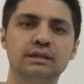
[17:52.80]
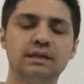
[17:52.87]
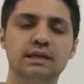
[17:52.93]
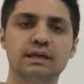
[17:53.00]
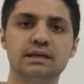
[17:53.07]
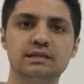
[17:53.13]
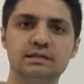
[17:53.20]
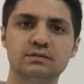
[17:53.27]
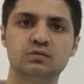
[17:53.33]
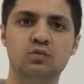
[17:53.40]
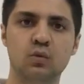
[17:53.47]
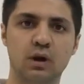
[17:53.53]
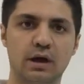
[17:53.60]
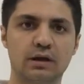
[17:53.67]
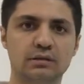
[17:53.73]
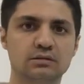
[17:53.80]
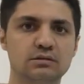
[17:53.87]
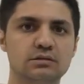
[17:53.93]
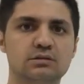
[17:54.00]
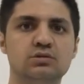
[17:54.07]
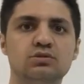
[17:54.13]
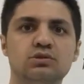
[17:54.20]
this one
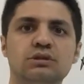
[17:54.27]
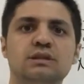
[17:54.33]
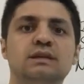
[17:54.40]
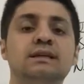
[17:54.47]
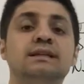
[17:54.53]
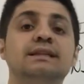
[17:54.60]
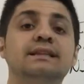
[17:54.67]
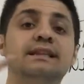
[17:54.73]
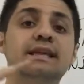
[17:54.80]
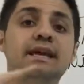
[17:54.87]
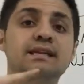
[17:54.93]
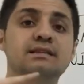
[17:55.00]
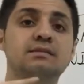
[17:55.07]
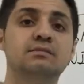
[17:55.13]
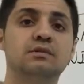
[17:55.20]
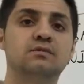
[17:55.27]
to the decimal